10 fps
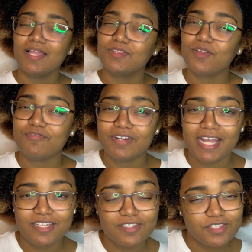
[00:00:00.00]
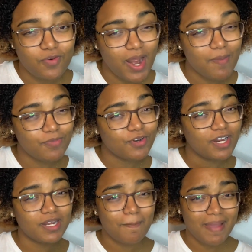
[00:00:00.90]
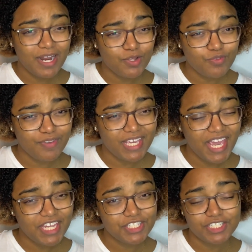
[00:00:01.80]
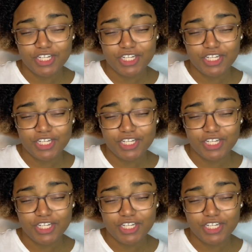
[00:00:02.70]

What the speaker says: Don't forget to subscribe, turn on the bell notification,